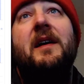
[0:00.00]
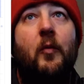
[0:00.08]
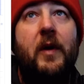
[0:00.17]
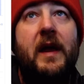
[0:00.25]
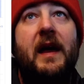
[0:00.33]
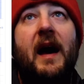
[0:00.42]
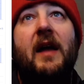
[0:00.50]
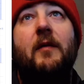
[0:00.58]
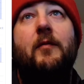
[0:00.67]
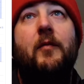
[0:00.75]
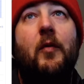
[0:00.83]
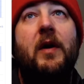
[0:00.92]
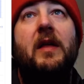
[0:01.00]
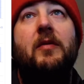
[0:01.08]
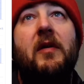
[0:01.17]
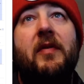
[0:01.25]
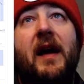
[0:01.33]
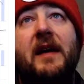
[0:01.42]
We got
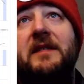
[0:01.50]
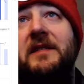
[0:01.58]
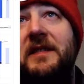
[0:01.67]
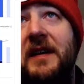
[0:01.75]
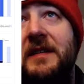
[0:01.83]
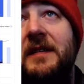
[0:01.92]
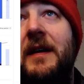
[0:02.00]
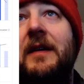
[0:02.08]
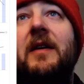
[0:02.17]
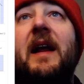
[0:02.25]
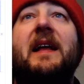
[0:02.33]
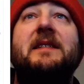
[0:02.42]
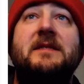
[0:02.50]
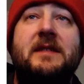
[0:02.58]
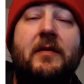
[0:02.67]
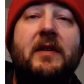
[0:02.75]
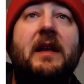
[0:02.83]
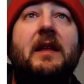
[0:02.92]

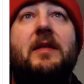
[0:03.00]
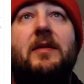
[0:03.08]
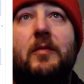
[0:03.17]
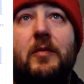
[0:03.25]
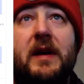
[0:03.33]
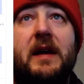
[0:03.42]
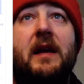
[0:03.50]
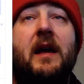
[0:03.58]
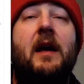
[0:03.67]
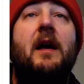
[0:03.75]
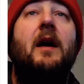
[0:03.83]
43,673